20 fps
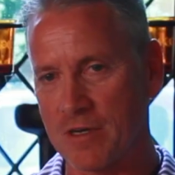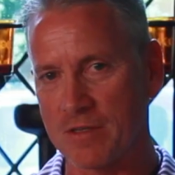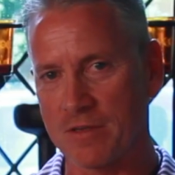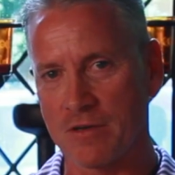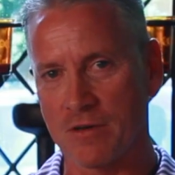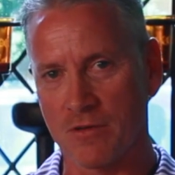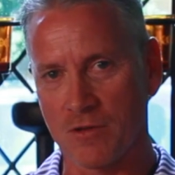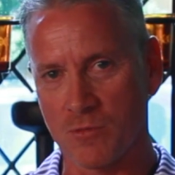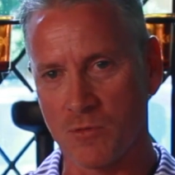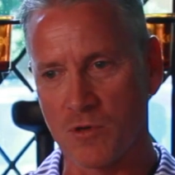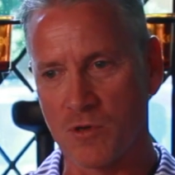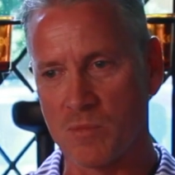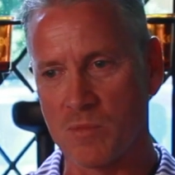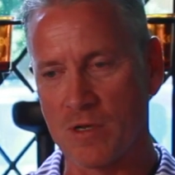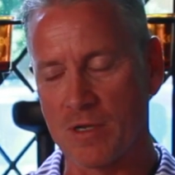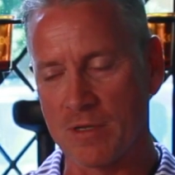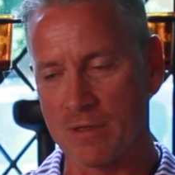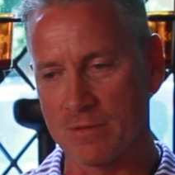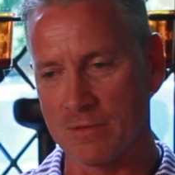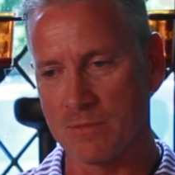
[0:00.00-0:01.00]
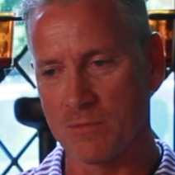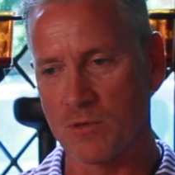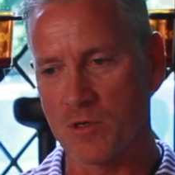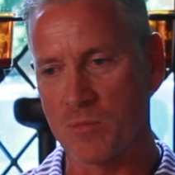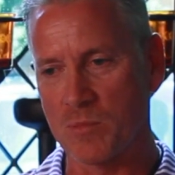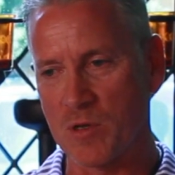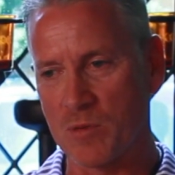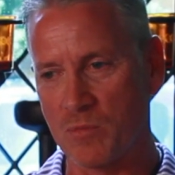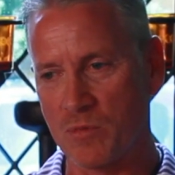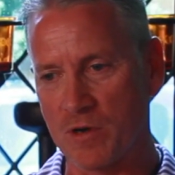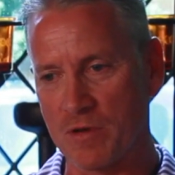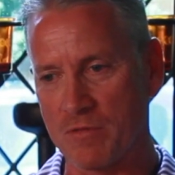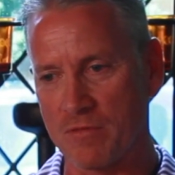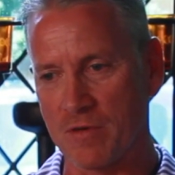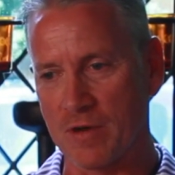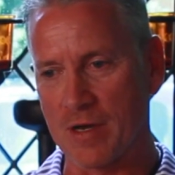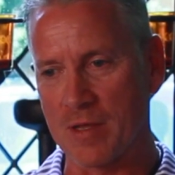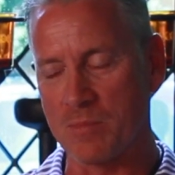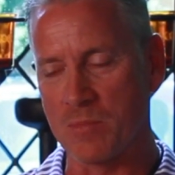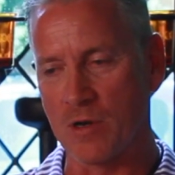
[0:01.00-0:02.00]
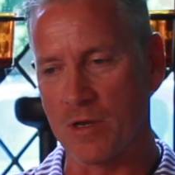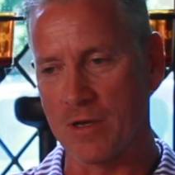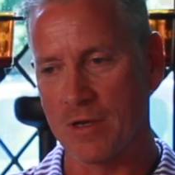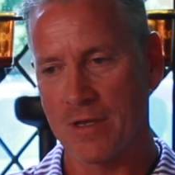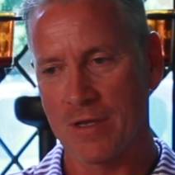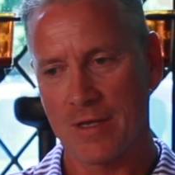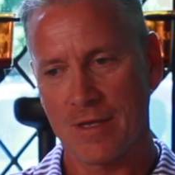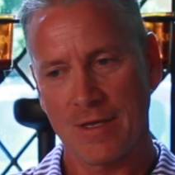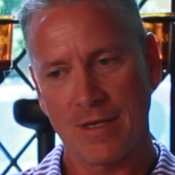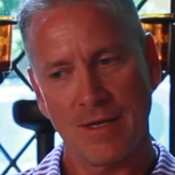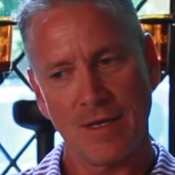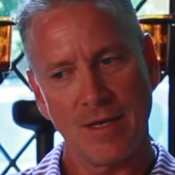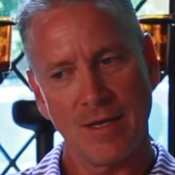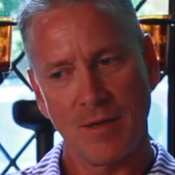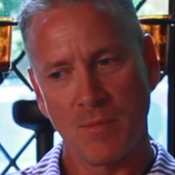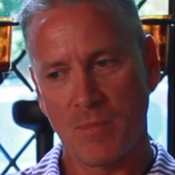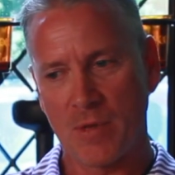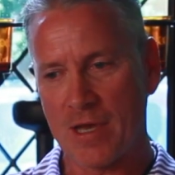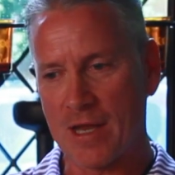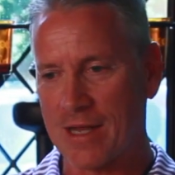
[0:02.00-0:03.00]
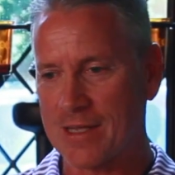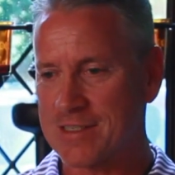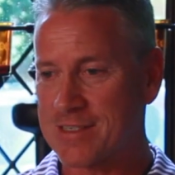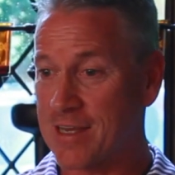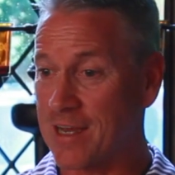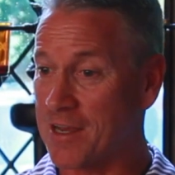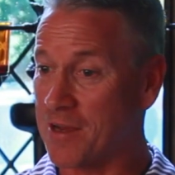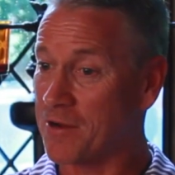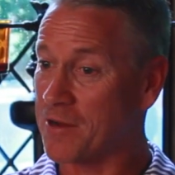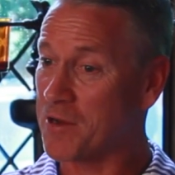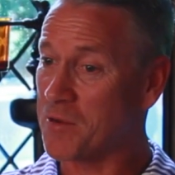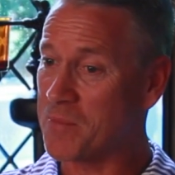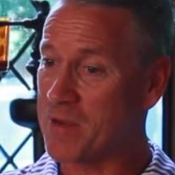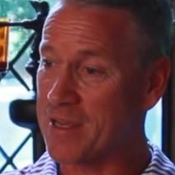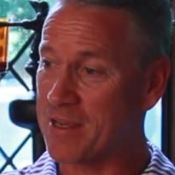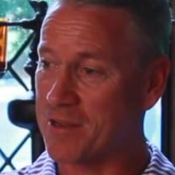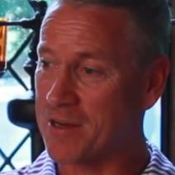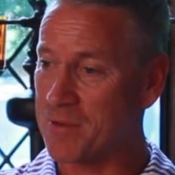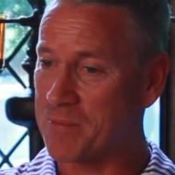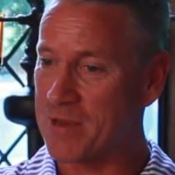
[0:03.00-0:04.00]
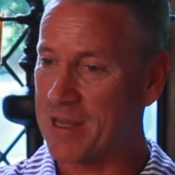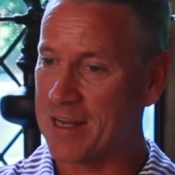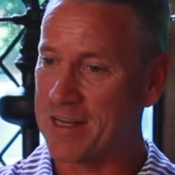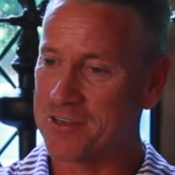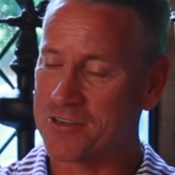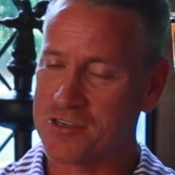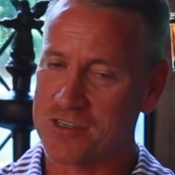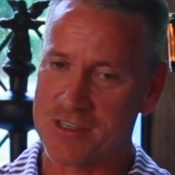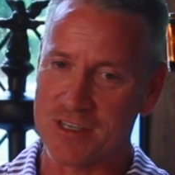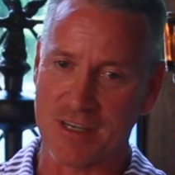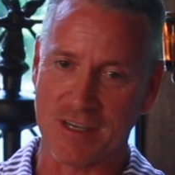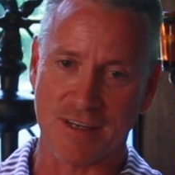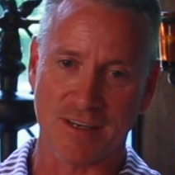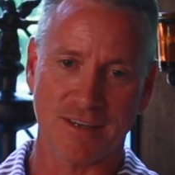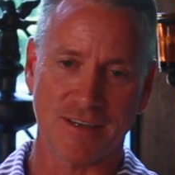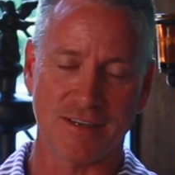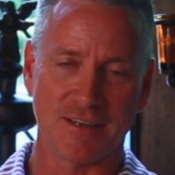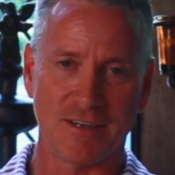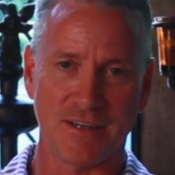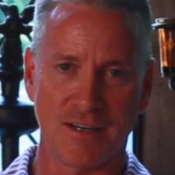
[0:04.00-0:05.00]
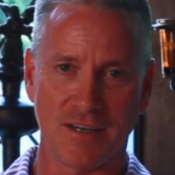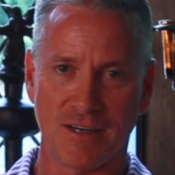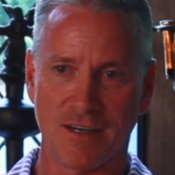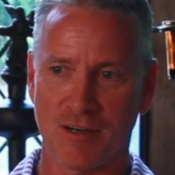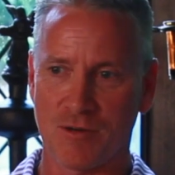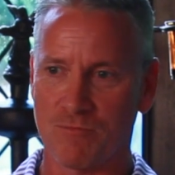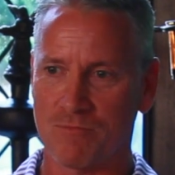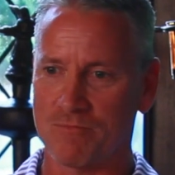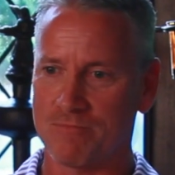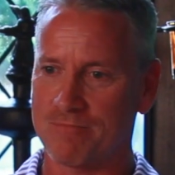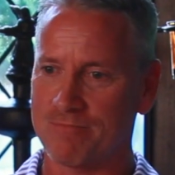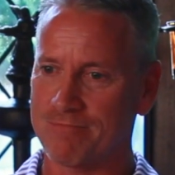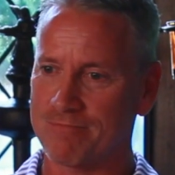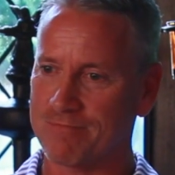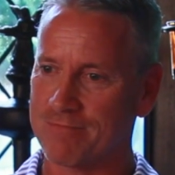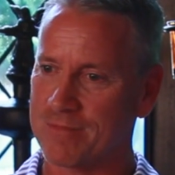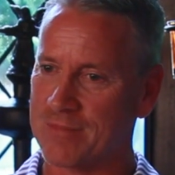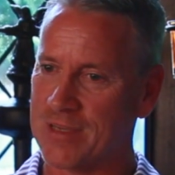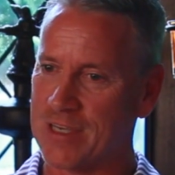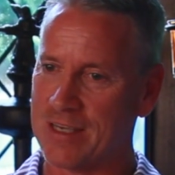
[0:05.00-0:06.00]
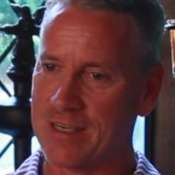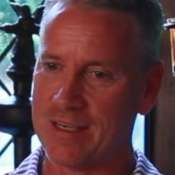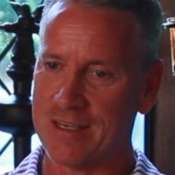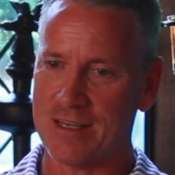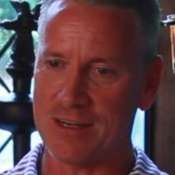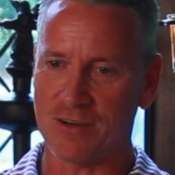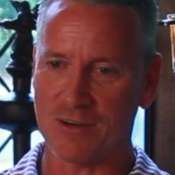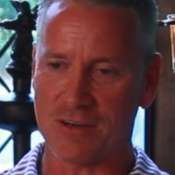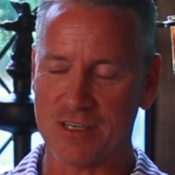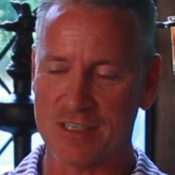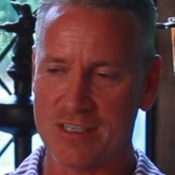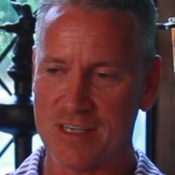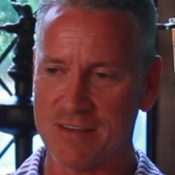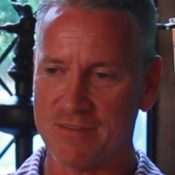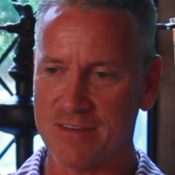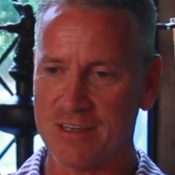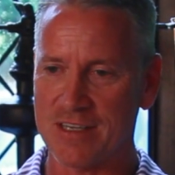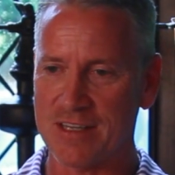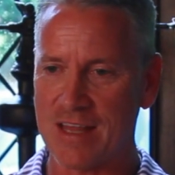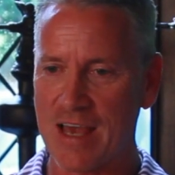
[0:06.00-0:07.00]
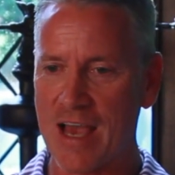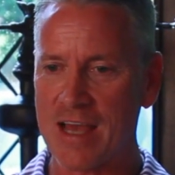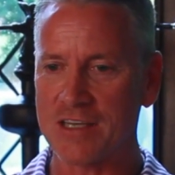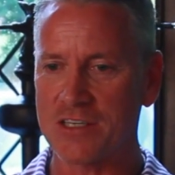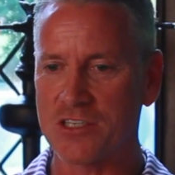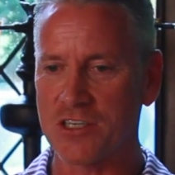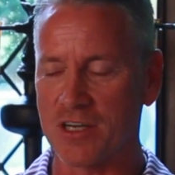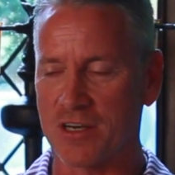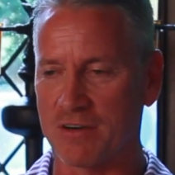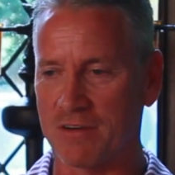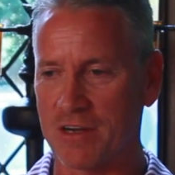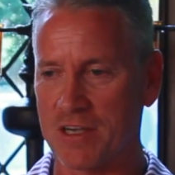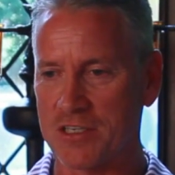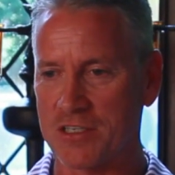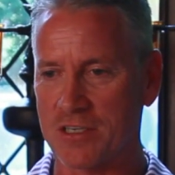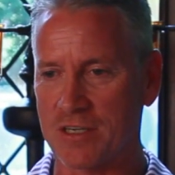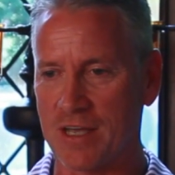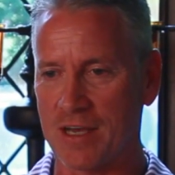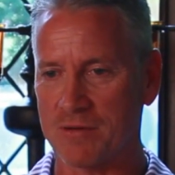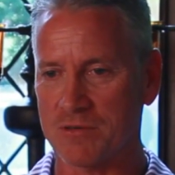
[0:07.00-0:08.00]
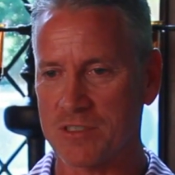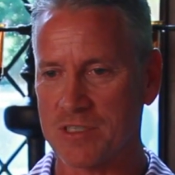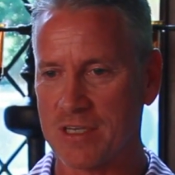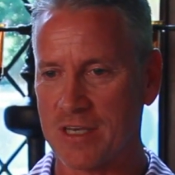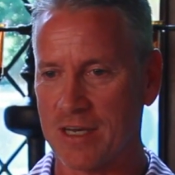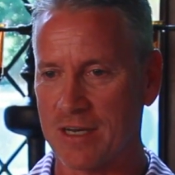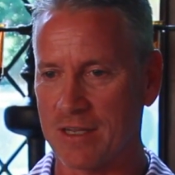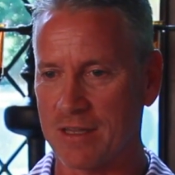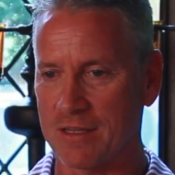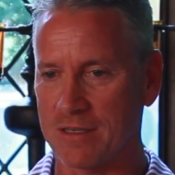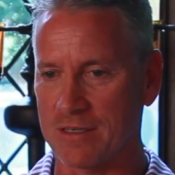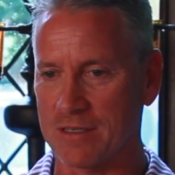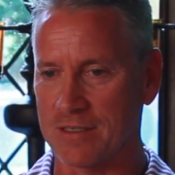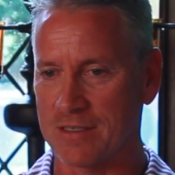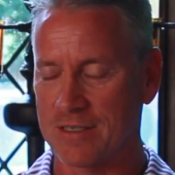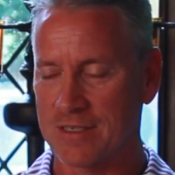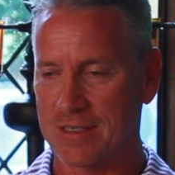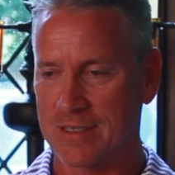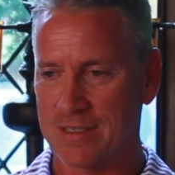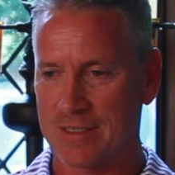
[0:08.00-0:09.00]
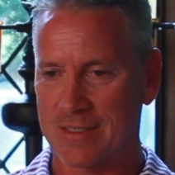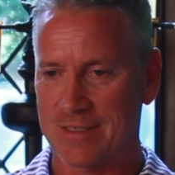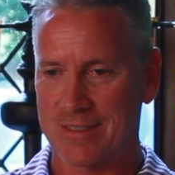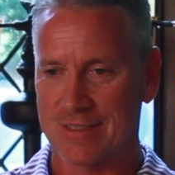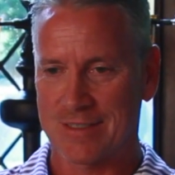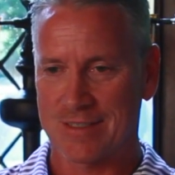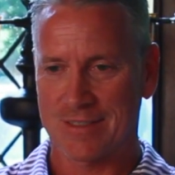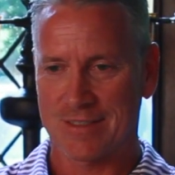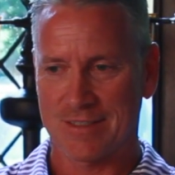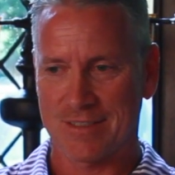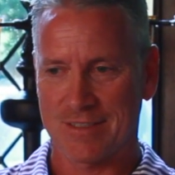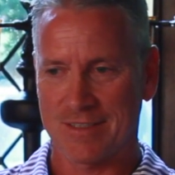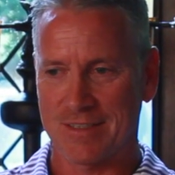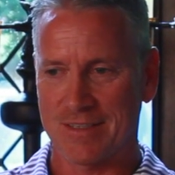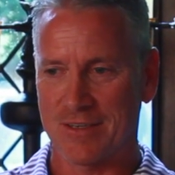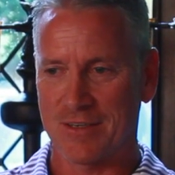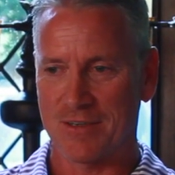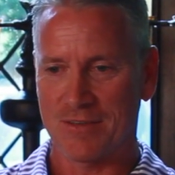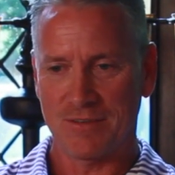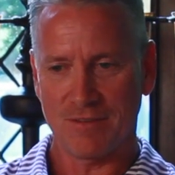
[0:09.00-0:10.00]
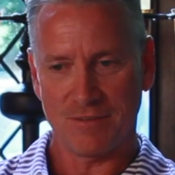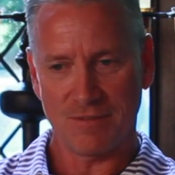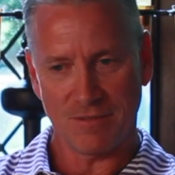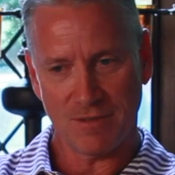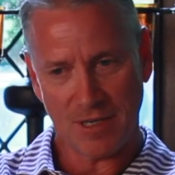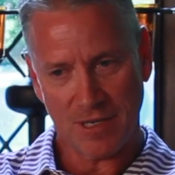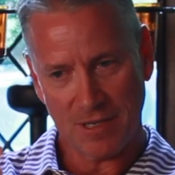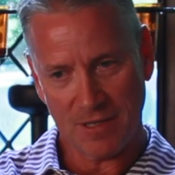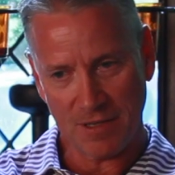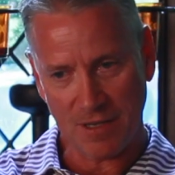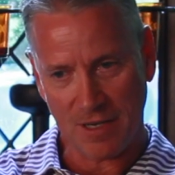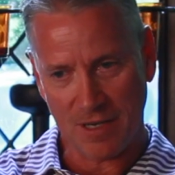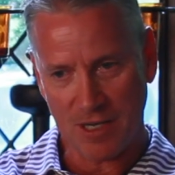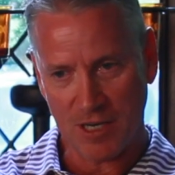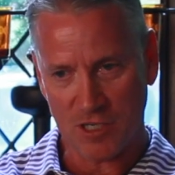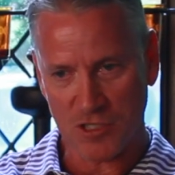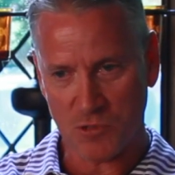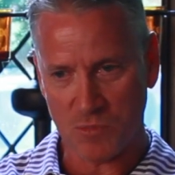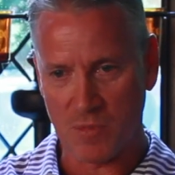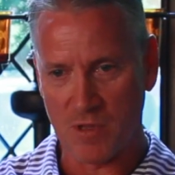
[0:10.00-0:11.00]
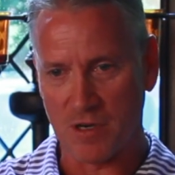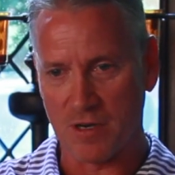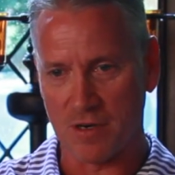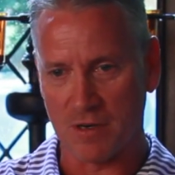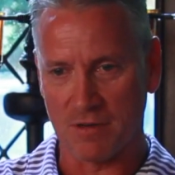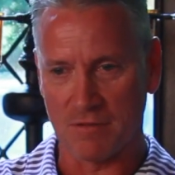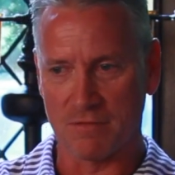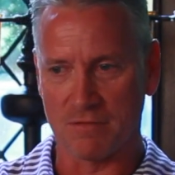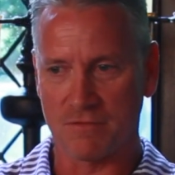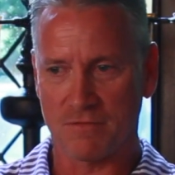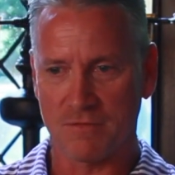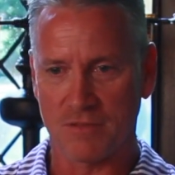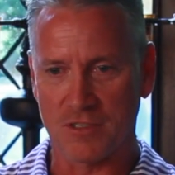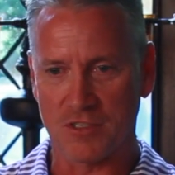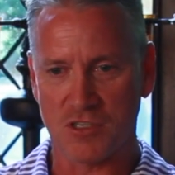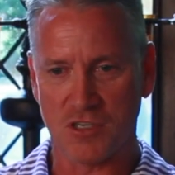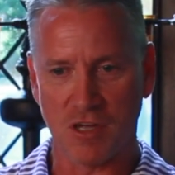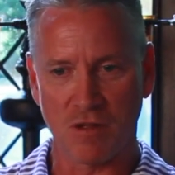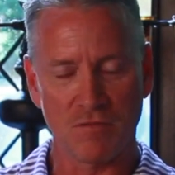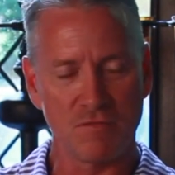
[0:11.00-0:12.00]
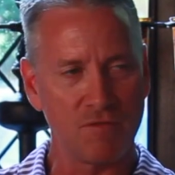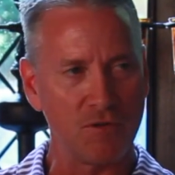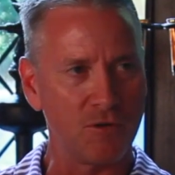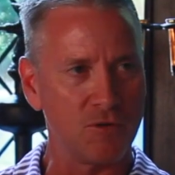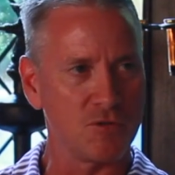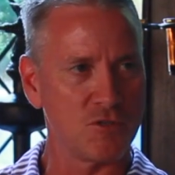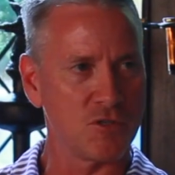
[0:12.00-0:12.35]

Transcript: stuff out there that would have been pretty funny. But man, I'll tell you, it would have been interesting. You know, because even in that generation, I was kind of right on the cusp there of the cell